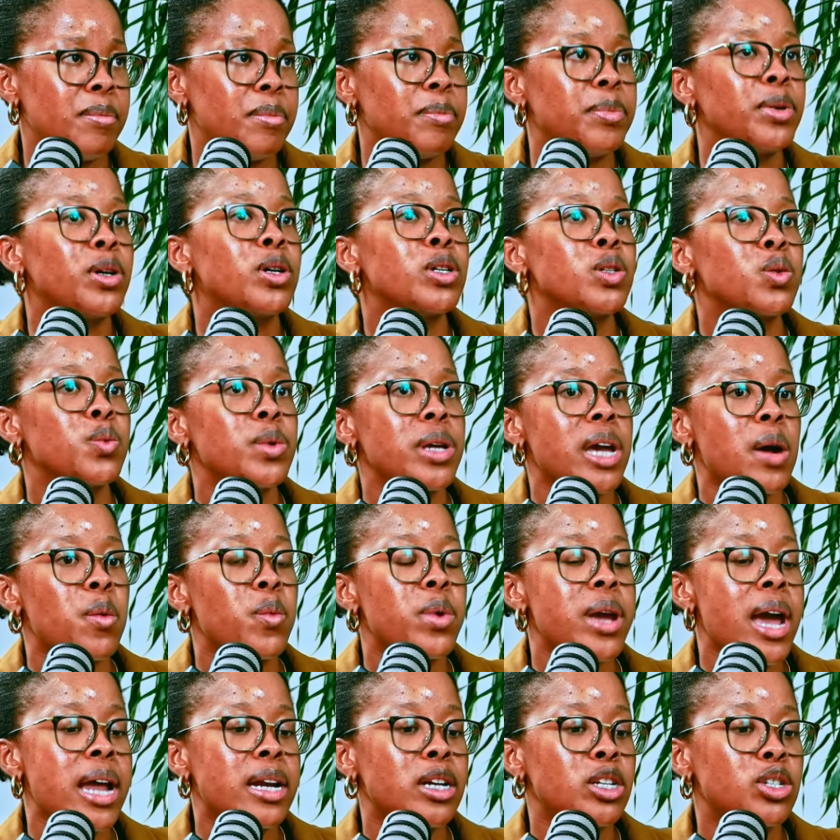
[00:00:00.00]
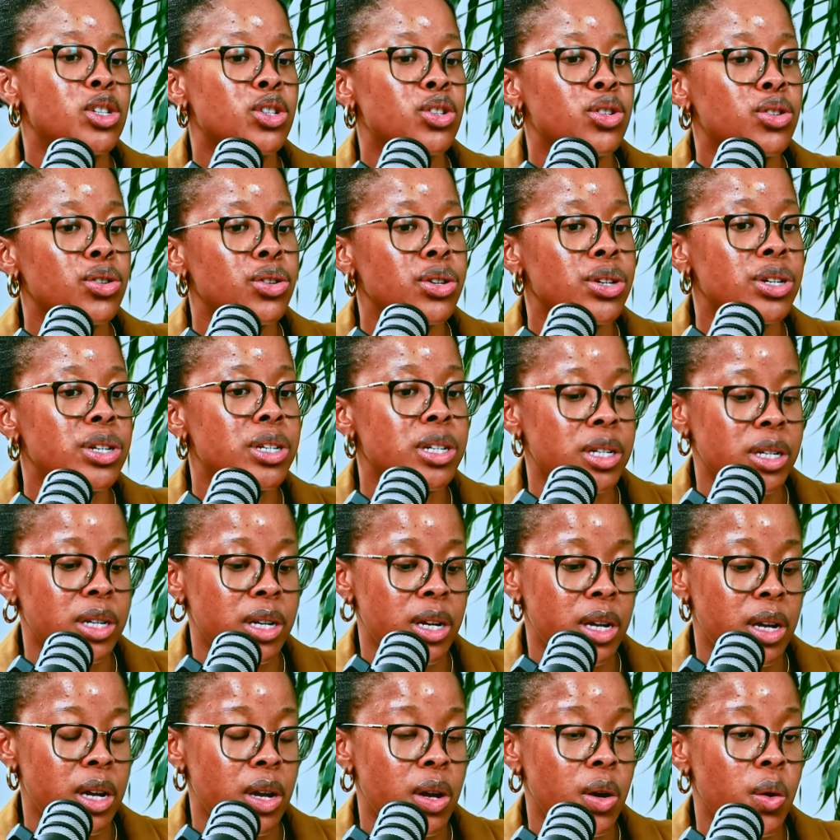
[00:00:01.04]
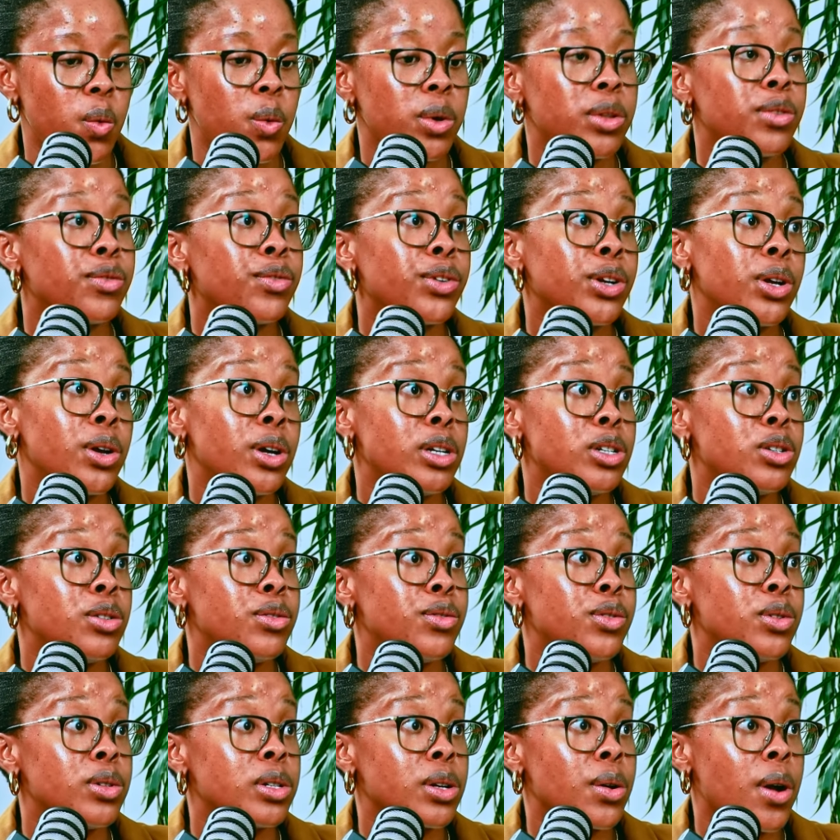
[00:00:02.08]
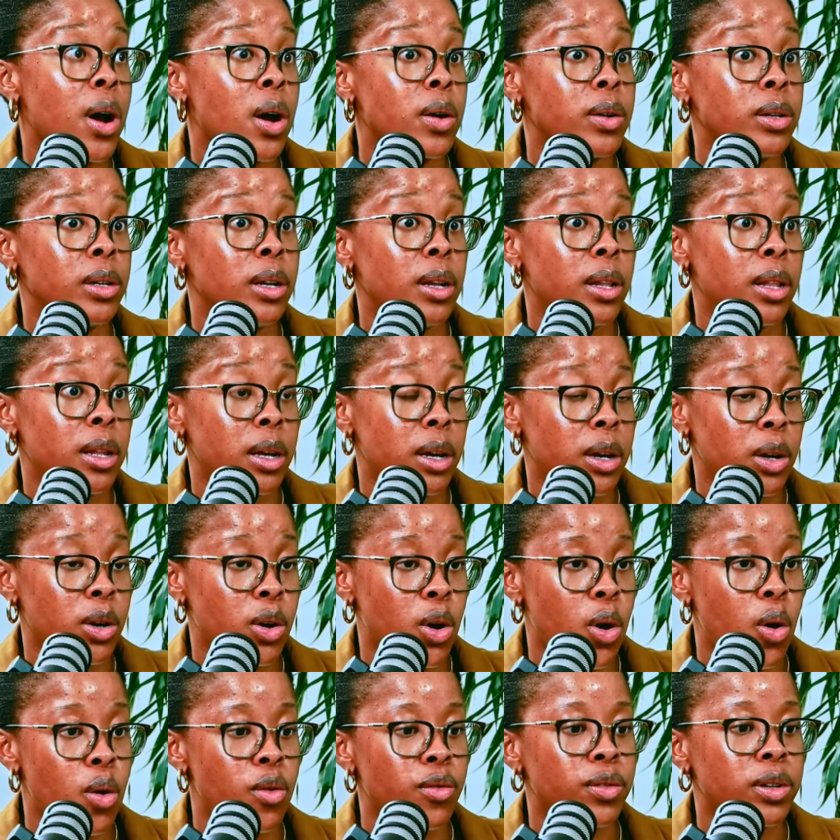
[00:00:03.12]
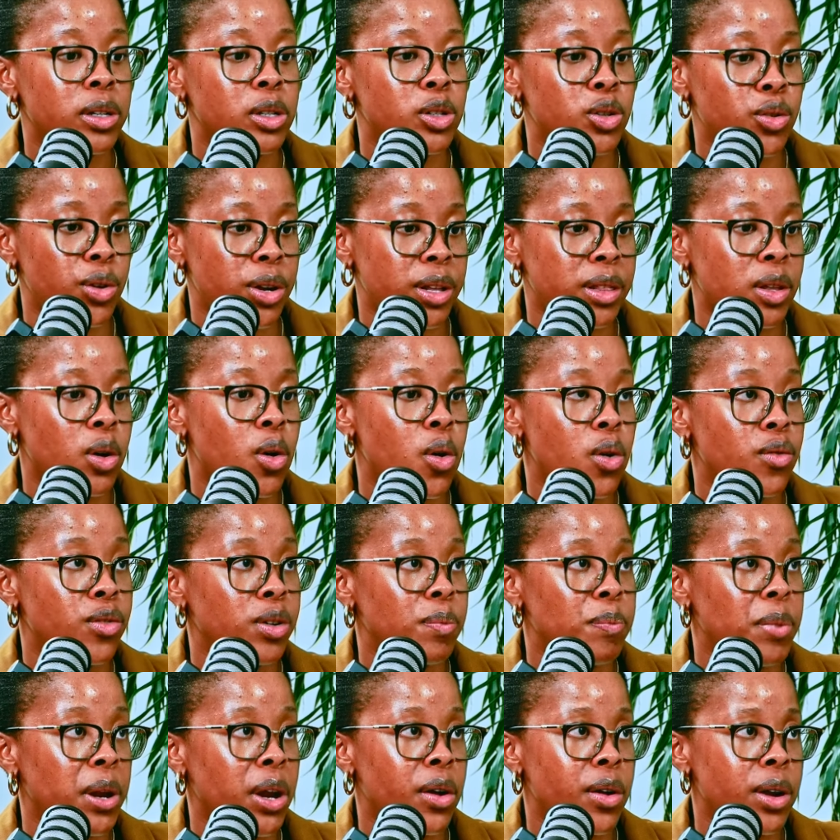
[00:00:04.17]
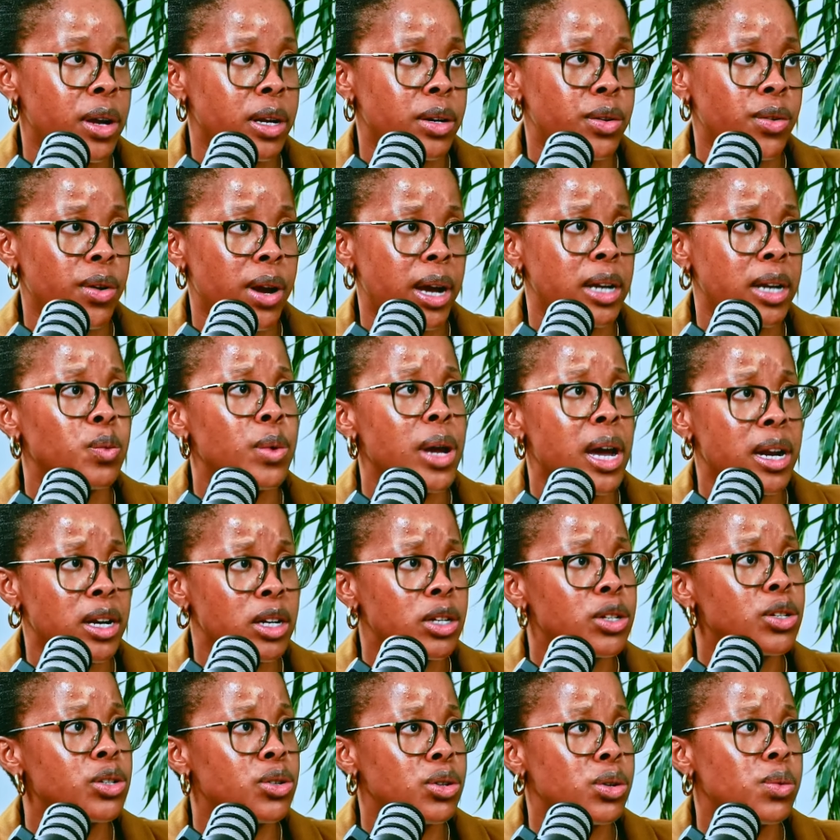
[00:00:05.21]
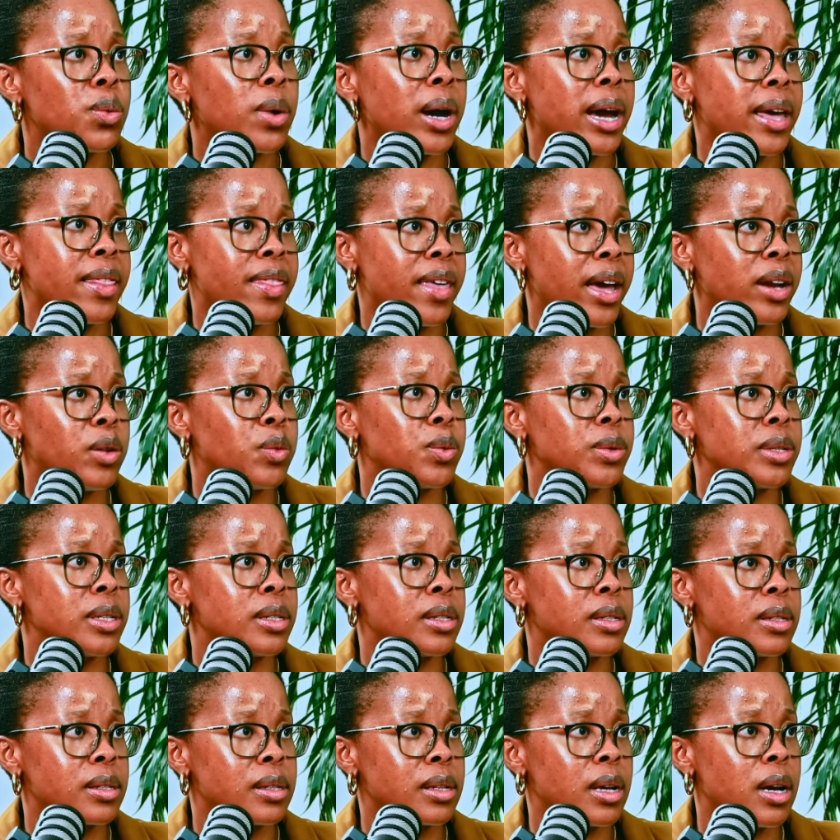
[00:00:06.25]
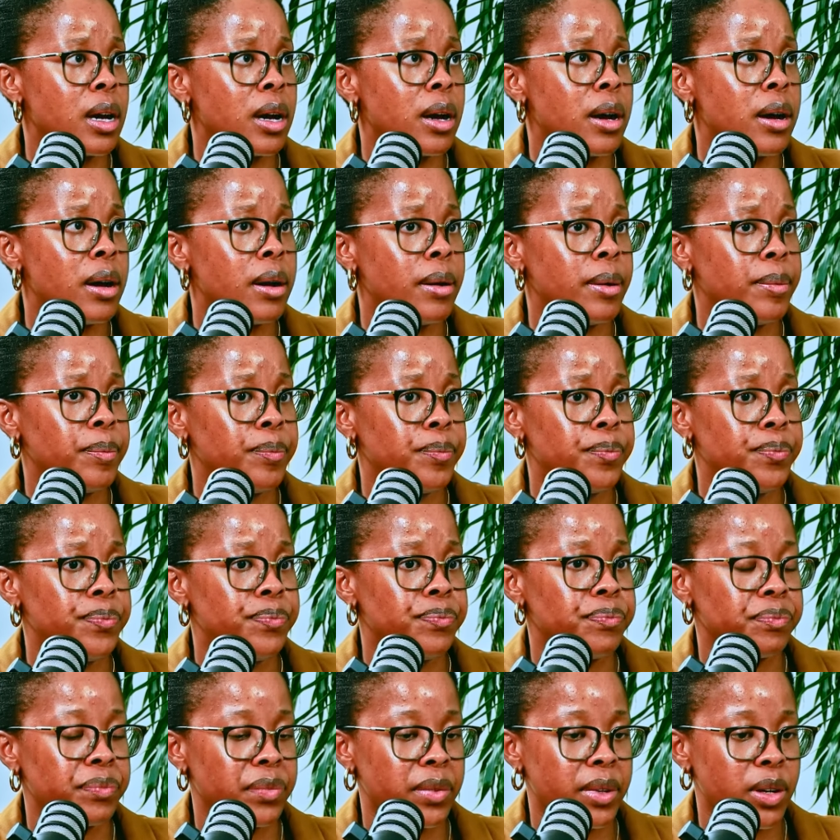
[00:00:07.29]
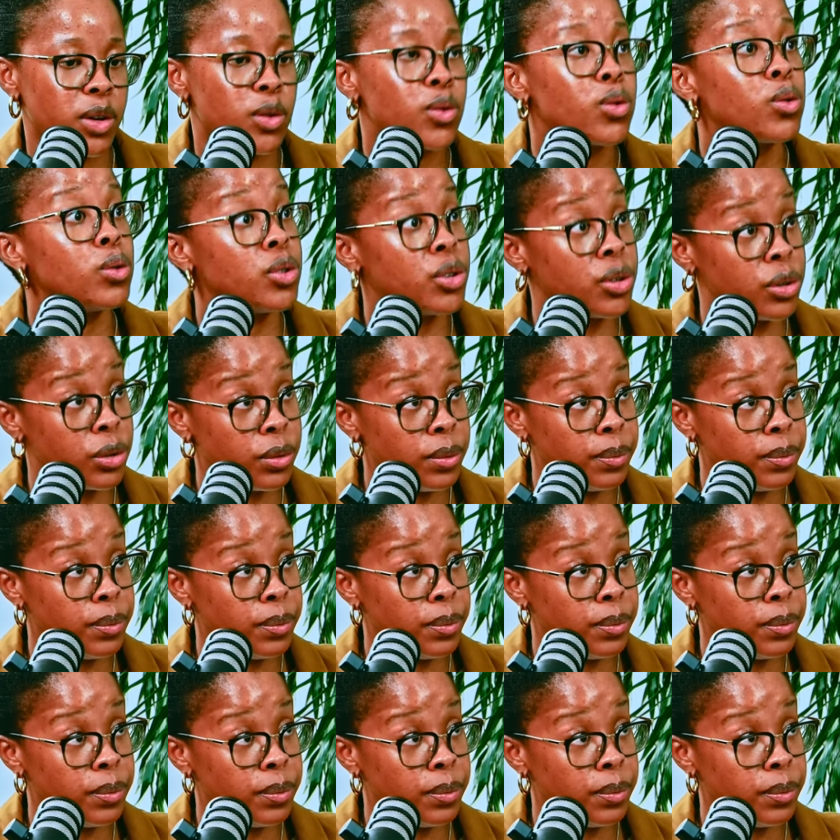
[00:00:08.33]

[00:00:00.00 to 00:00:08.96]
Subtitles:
Because we understood with video interviews around during the COVID period, right? We understood why that was crucial.